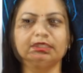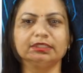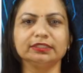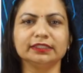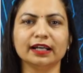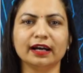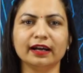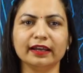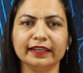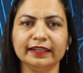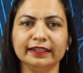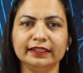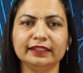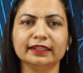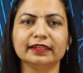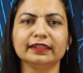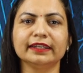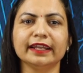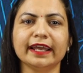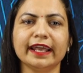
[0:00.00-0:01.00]
The
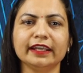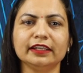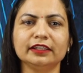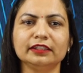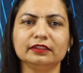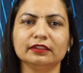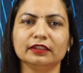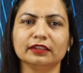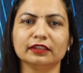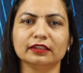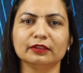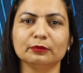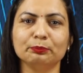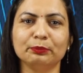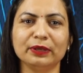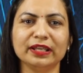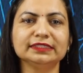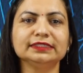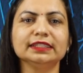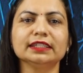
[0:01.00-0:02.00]
internet
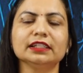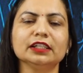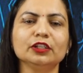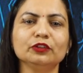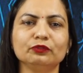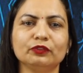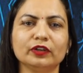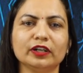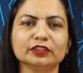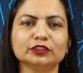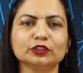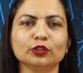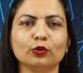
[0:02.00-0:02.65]
basically works